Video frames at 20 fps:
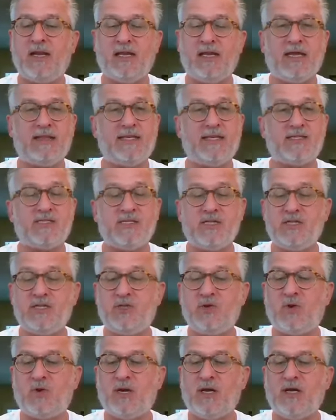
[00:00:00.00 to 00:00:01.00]
Let this
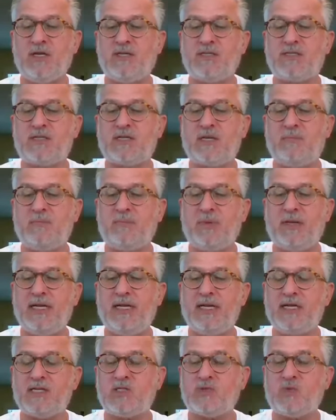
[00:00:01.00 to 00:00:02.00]
endurance
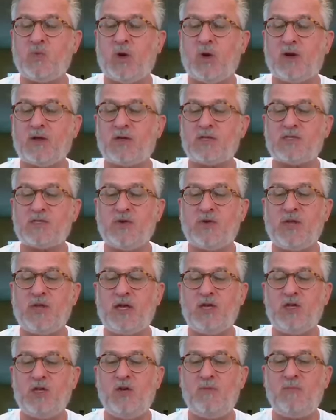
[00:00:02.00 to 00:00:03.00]
complete its work so
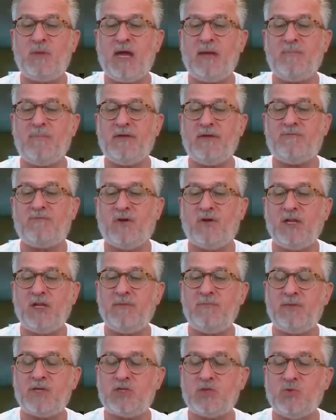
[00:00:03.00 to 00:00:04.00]
that you may be
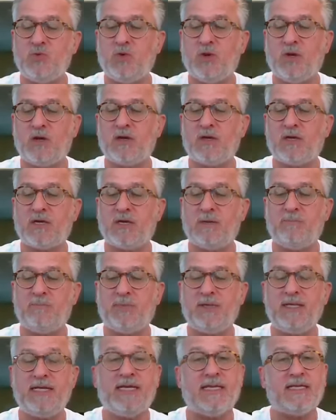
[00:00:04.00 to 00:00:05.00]
fully mature,
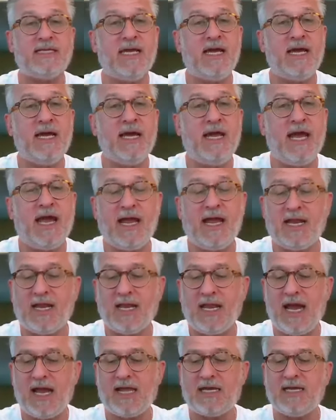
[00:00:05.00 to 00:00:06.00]
complete, and
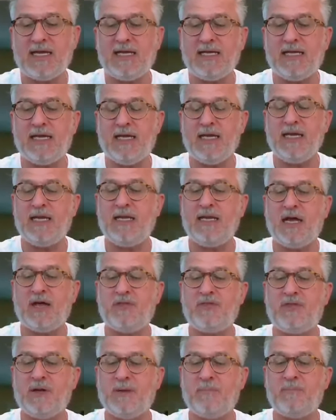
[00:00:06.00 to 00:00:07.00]
lacking in
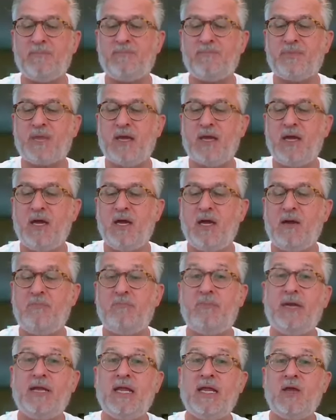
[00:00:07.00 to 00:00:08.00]
nothing.
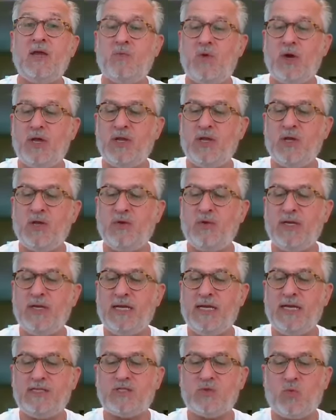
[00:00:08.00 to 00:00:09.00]
But anyone who
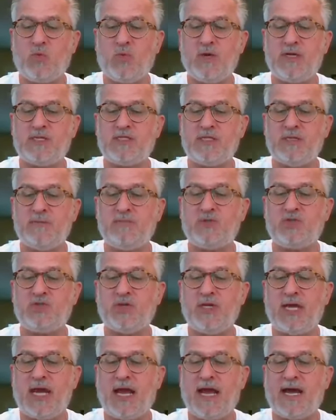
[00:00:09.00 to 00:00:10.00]
needs wisdom
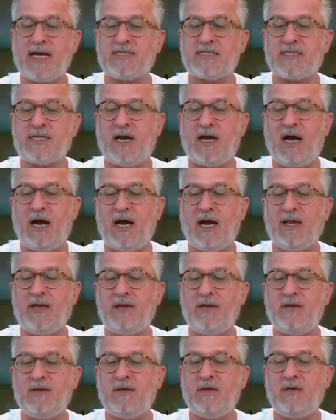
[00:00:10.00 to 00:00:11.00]
should ask God,
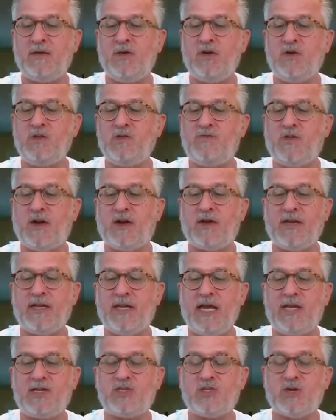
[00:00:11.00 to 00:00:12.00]
whose very
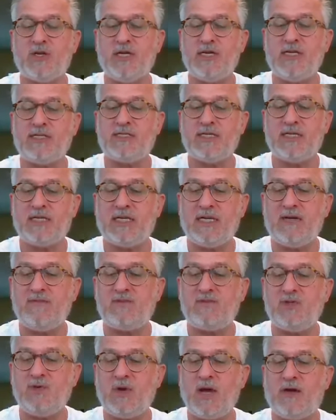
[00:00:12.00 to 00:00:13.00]
nature is to
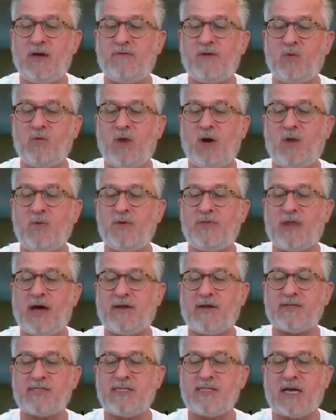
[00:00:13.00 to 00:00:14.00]
give to everyone
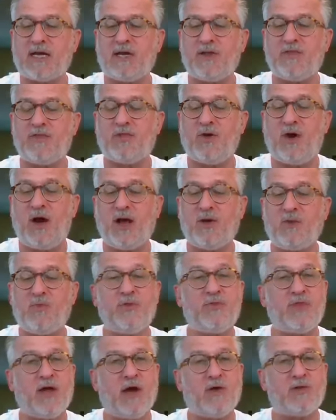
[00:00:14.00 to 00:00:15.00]
without a second thought,
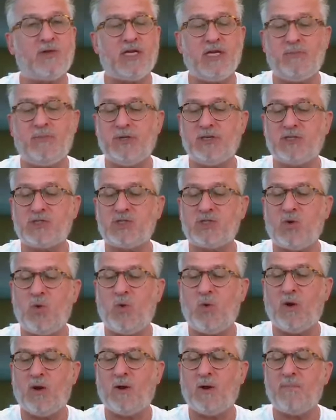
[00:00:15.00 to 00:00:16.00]
without keeping
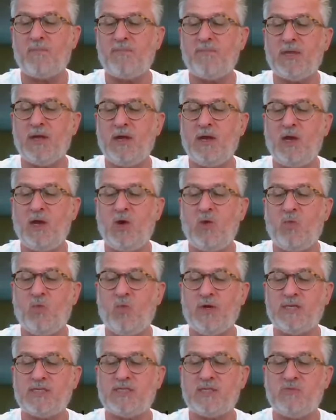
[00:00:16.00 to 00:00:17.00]
score.
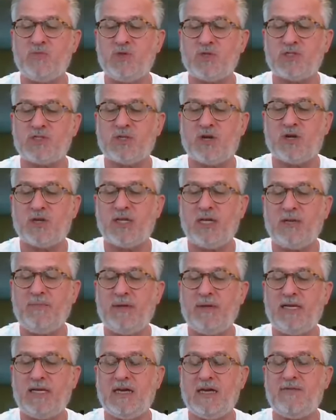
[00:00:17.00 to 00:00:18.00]
Wisdom will certainly
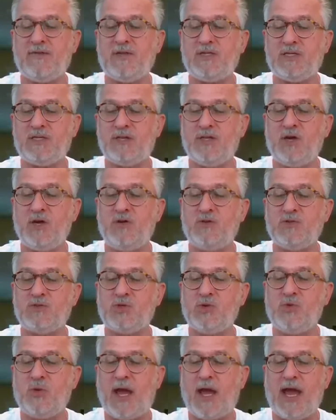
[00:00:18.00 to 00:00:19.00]
be given to
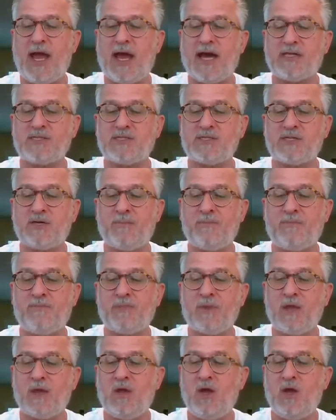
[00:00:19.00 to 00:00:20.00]
those who ask.
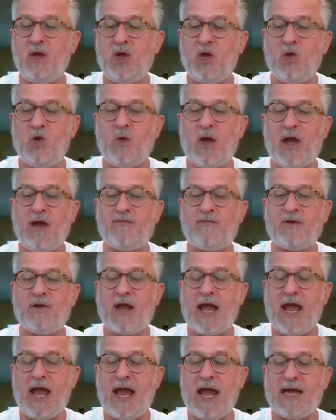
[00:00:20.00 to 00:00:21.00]

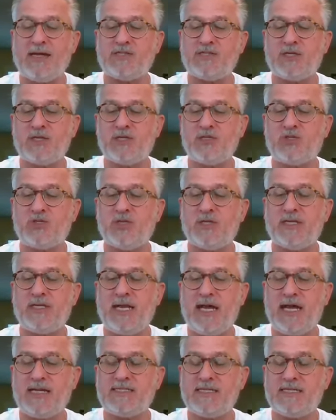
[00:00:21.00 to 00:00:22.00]
Whoever asks
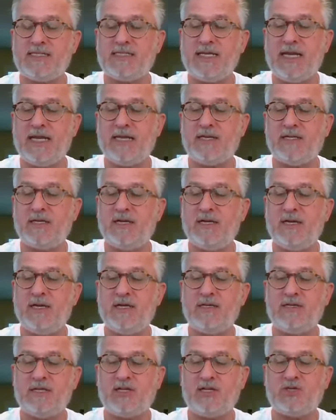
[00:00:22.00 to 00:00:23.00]
shouldn't hesitate.
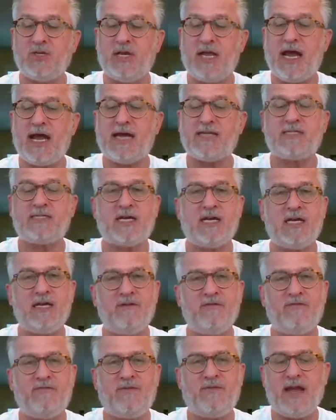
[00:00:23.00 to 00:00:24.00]
They should ask
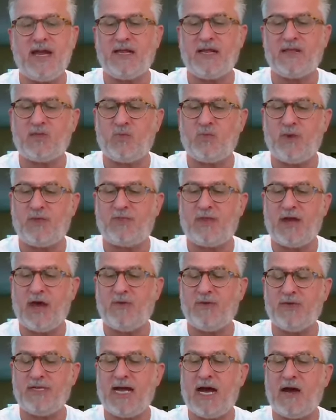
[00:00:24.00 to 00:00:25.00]
in faith
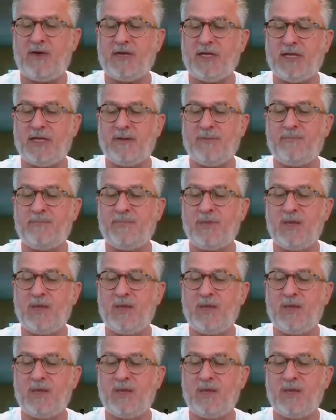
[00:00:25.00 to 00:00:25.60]
without doubting.